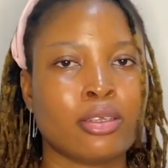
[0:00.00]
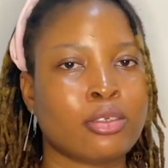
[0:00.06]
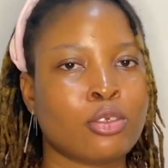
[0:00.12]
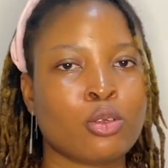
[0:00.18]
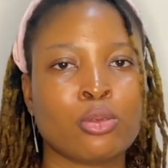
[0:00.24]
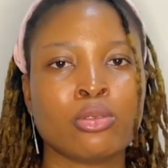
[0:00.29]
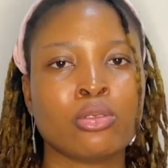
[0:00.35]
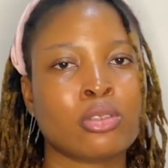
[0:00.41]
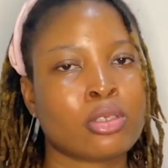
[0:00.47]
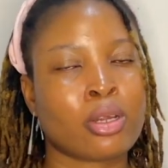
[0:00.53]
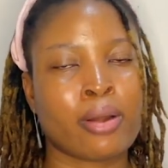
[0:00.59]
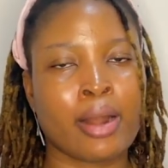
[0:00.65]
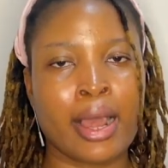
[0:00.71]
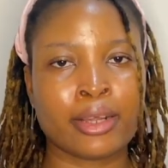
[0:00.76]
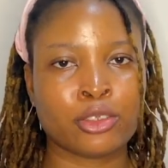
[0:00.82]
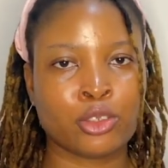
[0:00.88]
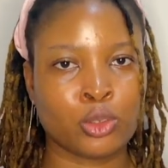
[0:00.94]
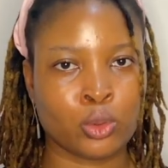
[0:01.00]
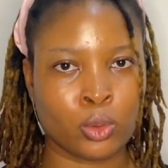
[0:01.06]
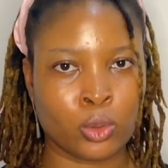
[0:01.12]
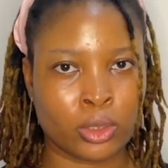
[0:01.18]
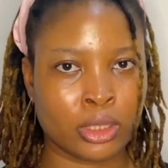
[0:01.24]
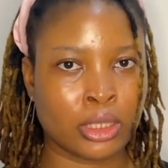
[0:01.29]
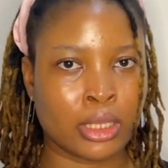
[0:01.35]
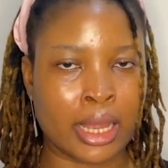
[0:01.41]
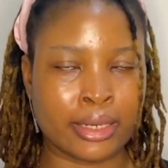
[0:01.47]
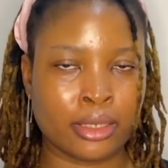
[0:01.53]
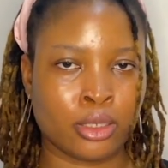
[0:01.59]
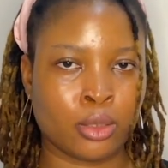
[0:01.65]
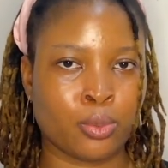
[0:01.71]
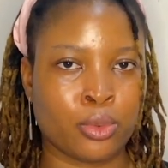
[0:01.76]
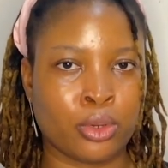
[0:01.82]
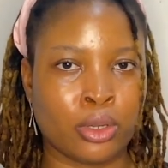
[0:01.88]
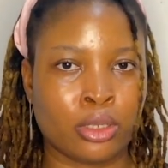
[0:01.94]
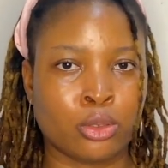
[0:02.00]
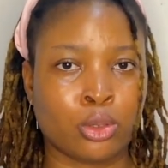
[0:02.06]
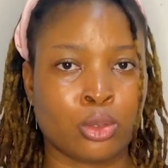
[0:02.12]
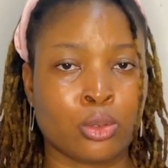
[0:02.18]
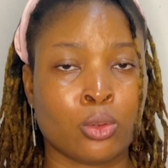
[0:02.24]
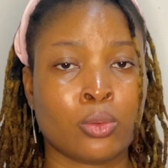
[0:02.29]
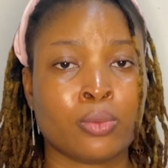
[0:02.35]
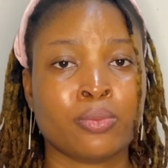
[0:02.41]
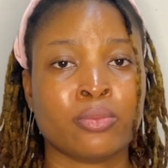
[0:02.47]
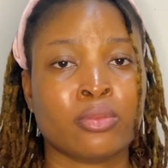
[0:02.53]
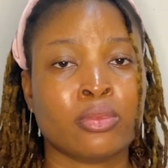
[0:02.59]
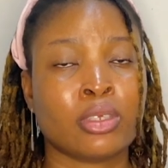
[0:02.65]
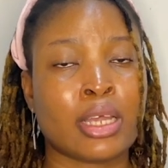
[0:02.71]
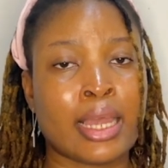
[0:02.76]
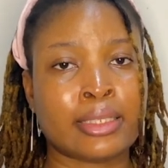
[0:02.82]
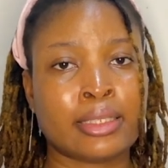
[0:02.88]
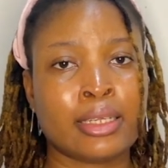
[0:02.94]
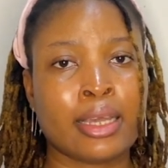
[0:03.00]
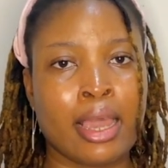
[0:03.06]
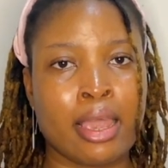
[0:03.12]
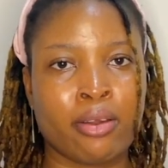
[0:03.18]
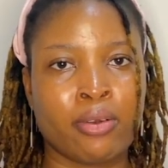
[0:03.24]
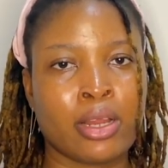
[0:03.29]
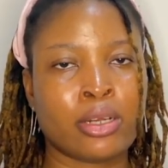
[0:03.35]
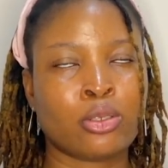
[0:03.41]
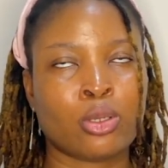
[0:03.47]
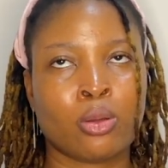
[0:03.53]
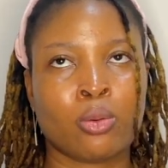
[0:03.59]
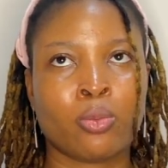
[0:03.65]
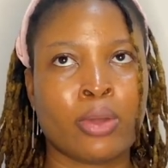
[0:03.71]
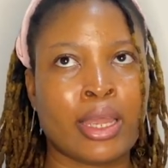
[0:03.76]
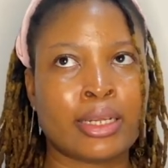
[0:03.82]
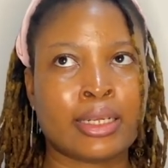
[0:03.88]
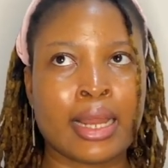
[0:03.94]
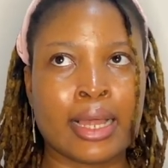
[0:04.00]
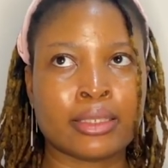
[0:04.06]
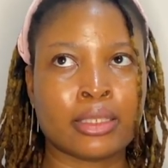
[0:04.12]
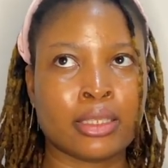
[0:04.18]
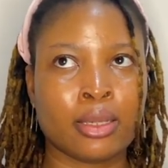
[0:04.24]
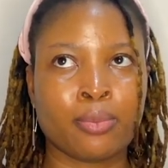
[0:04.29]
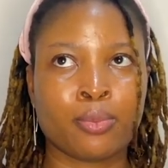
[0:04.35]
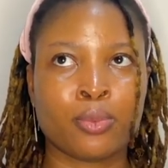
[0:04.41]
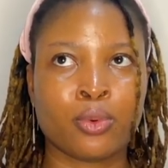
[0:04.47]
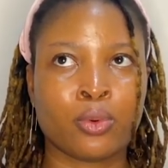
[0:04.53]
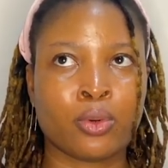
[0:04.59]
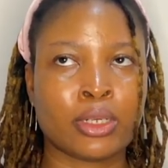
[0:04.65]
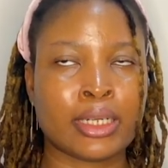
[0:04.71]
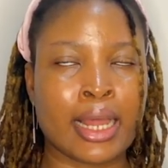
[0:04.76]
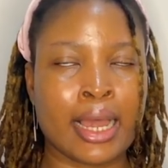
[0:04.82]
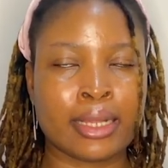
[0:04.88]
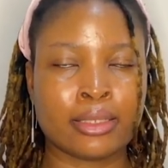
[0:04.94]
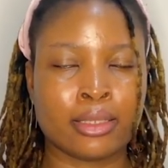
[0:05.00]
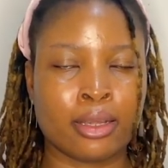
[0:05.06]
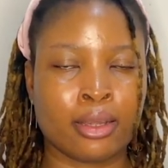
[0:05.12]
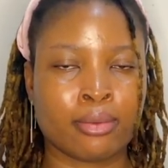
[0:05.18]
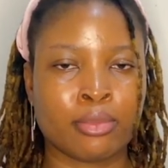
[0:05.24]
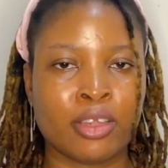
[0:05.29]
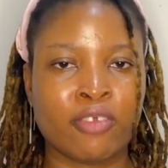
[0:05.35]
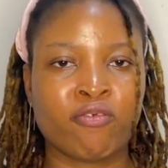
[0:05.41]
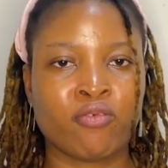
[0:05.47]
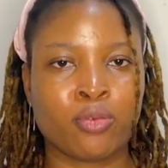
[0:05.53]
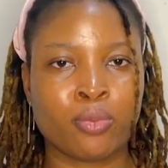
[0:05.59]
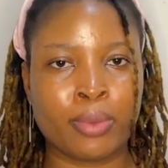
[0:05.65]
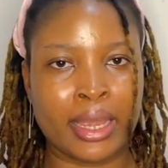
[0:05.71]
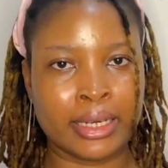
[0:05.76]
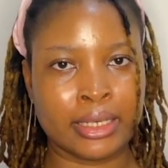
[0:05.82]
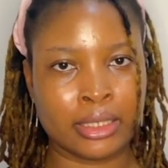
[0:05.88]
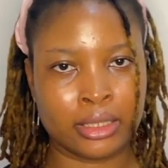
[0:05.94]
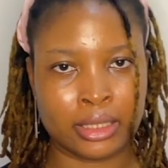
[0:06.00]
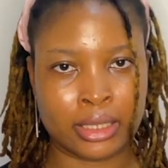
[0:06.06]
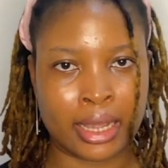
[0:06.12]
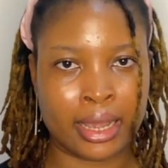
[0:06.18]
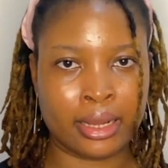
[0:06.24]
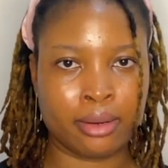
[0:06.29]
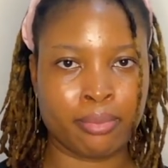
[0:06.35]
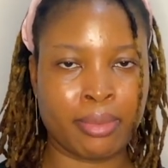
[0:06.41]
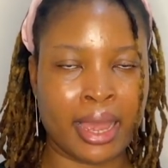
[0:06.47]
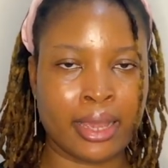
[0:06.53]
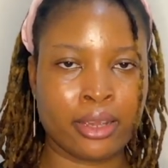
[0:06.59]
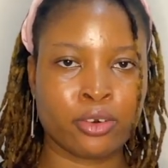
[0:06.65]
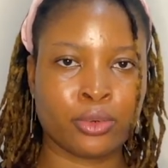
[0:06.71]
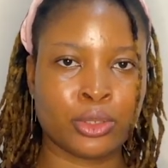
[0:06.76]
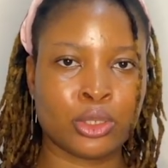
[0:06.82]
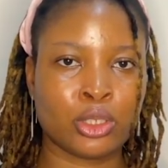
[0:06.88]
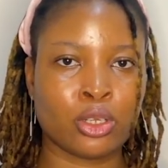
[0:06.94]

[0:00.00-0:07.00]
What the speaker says: Don't crack jokes at this point. So I think I read somewhere in that same book, that Evil by Design by Chris